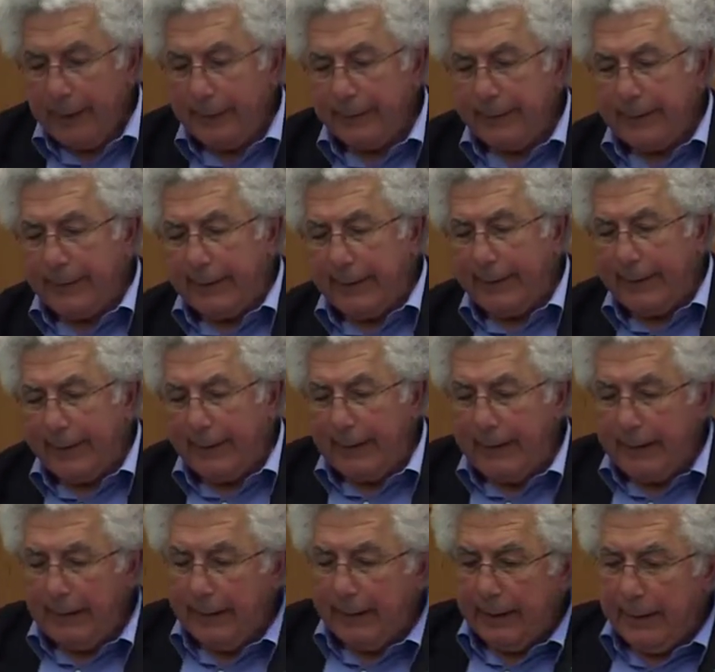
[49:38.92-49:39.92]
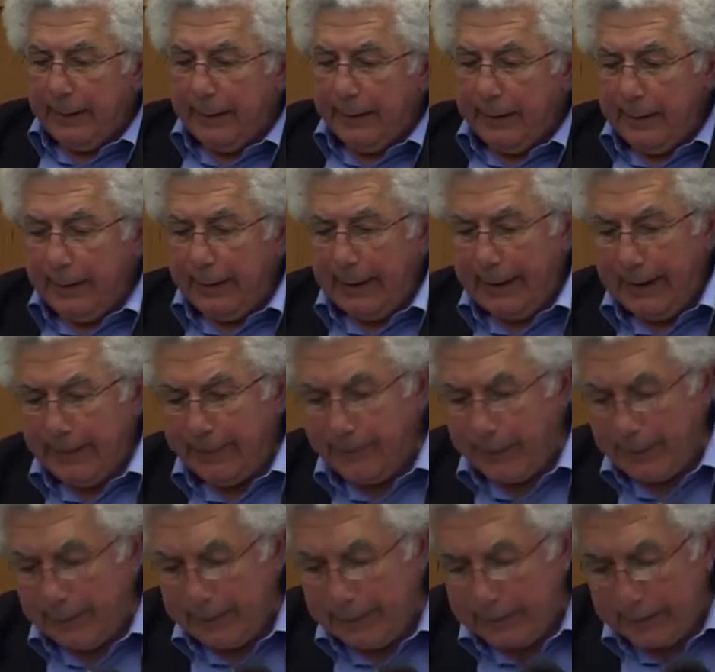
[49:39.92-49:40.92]
The key
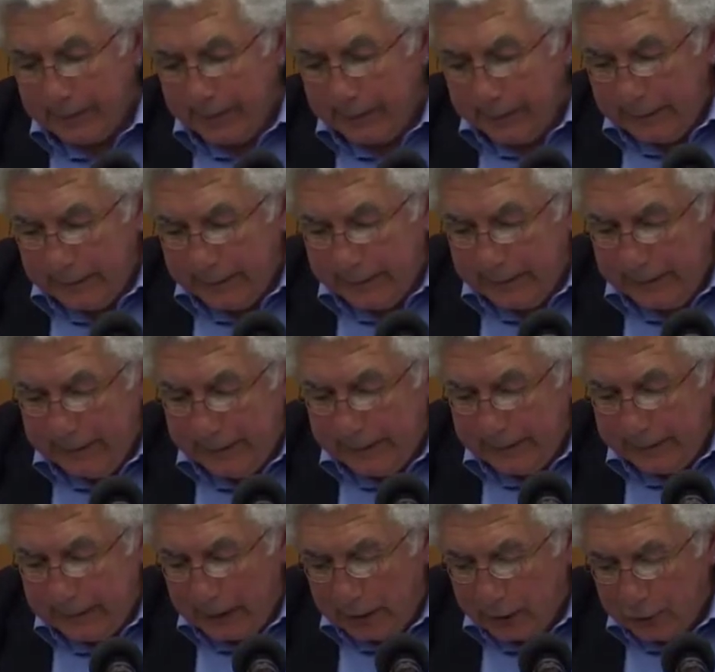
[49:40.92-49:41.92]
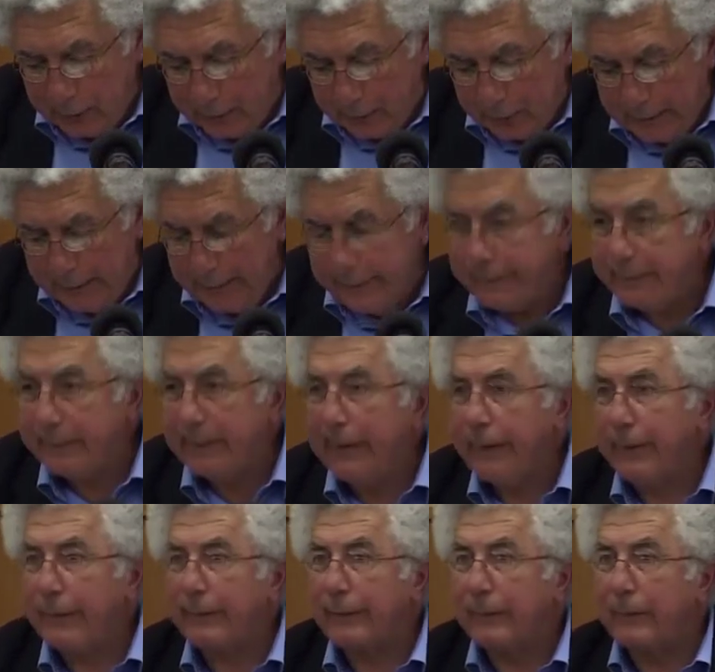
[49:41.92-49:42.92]
element in
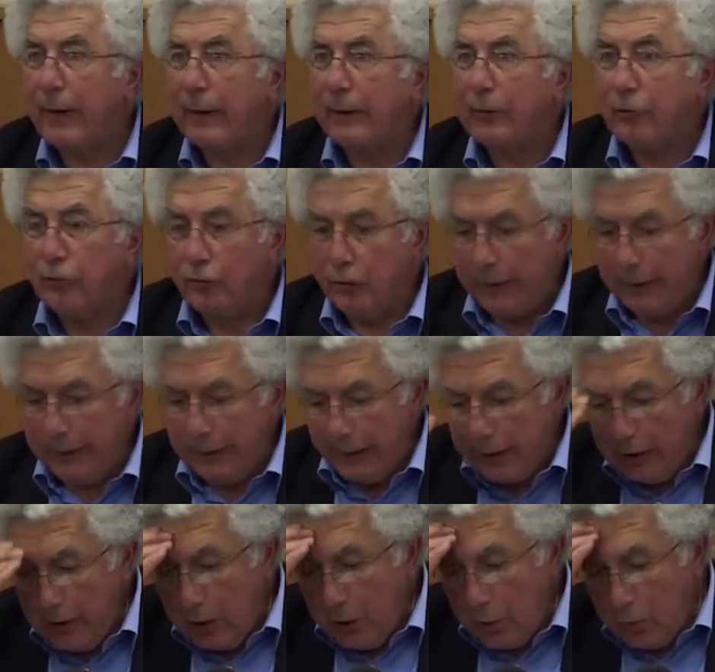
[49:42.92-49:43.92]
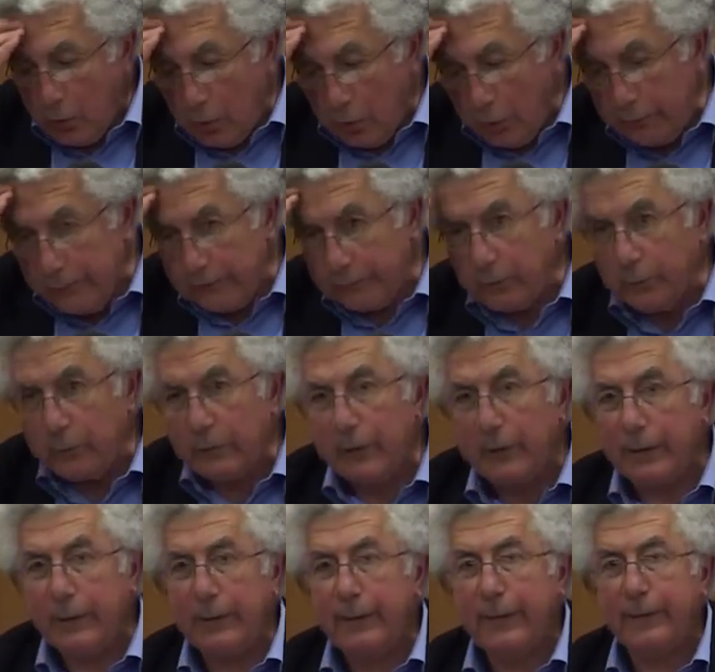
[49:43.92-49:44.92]
Jabotinsky's strategy was to
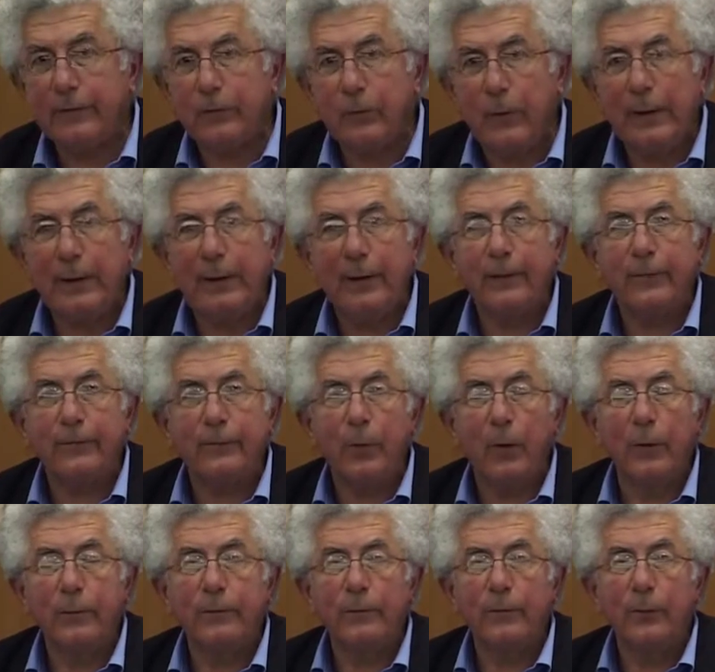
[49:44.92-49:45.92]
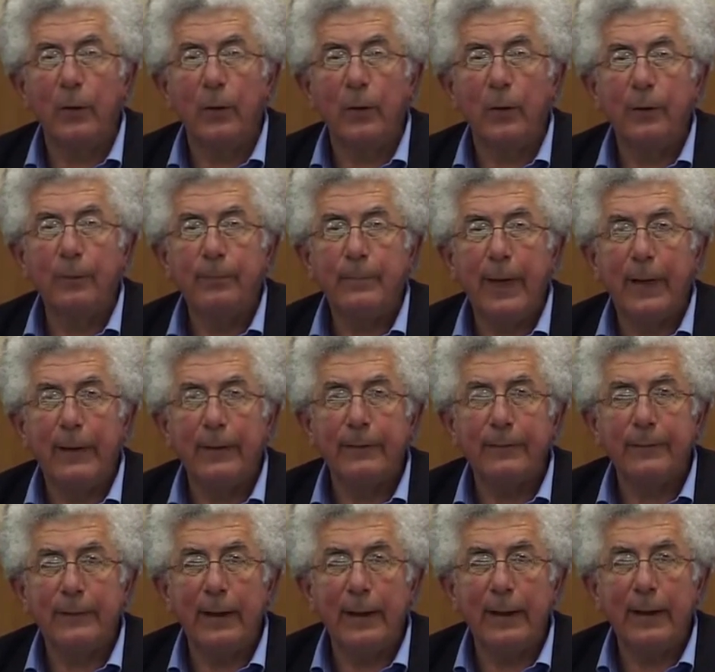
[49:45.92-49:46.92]
turn as quickly as possible
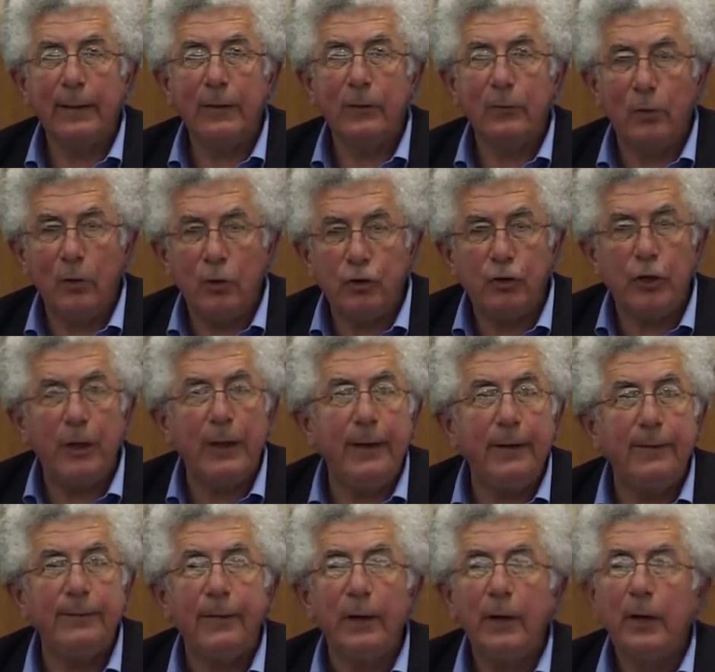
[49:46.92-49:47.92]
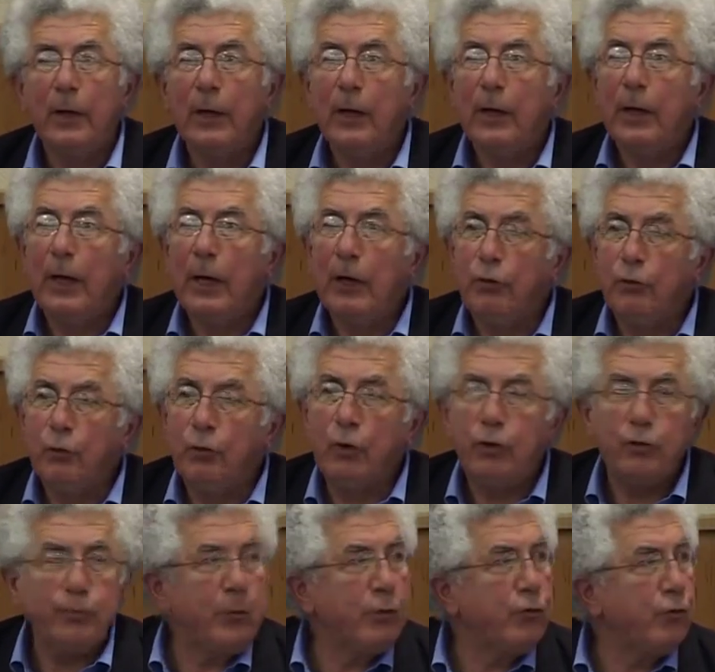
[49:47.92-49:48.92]
Palestine to achieve a
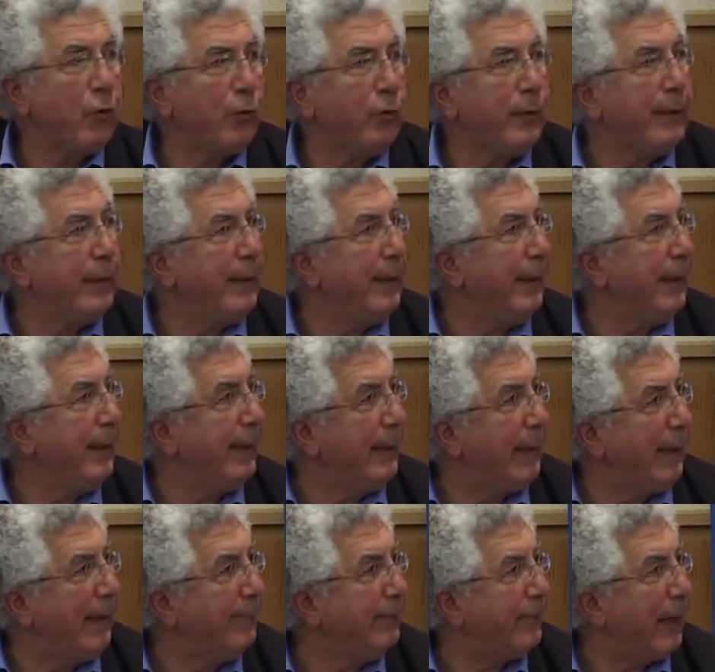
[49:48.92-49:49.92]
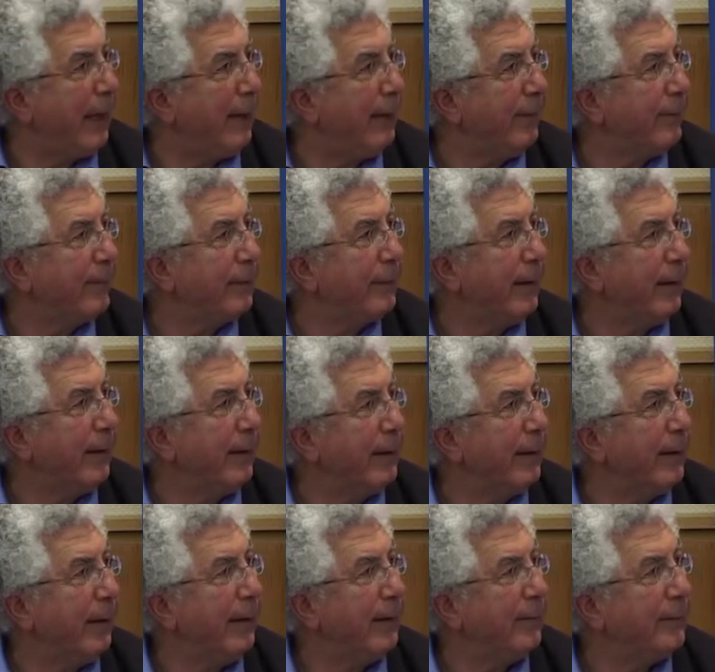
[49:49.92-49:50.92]
Jewish majority in
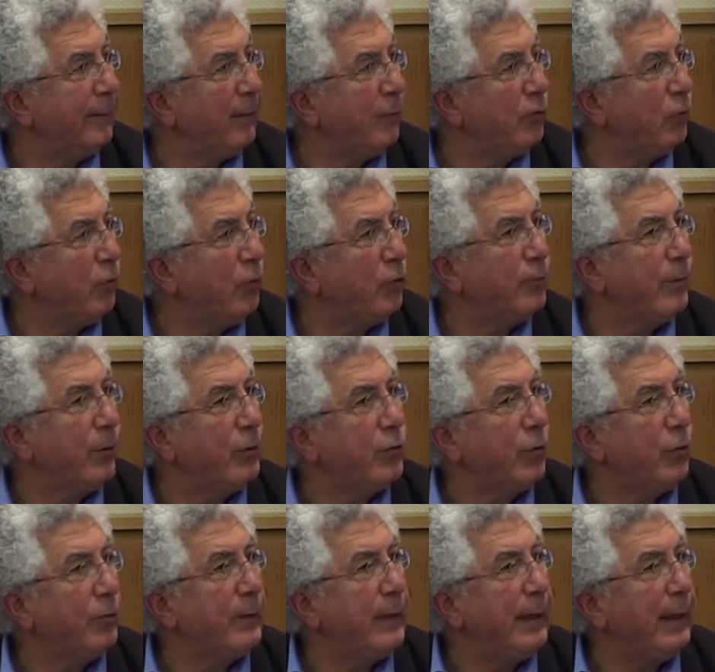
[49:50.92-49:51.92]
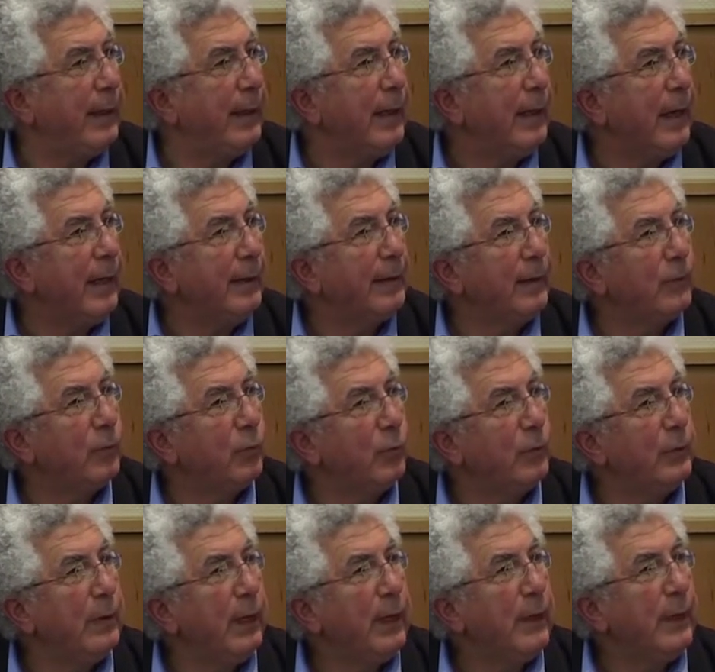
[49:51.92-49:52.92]
Palestine. And it's the Jewish majority that
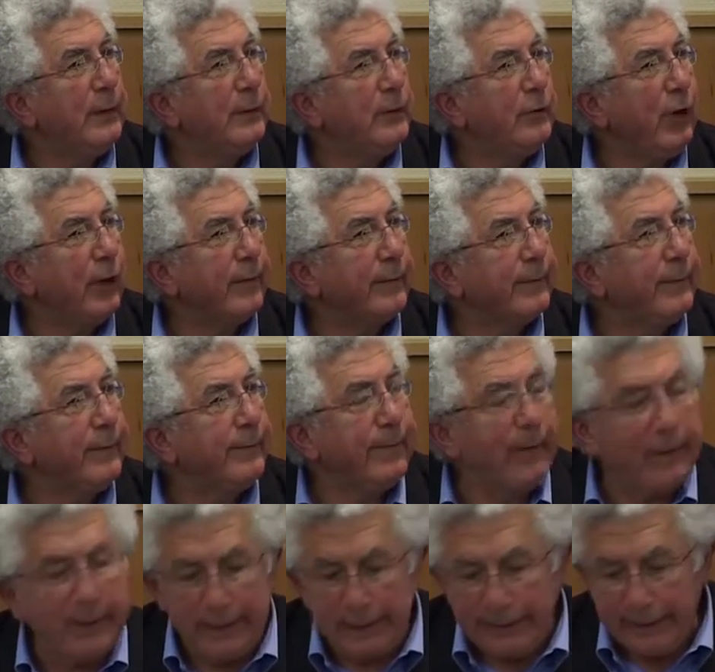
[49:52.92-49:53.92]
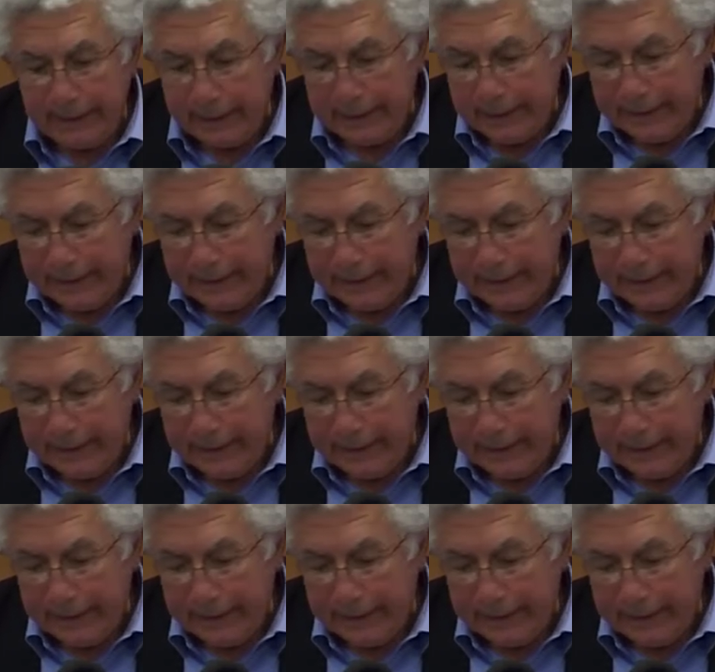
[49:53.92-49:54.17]
would justify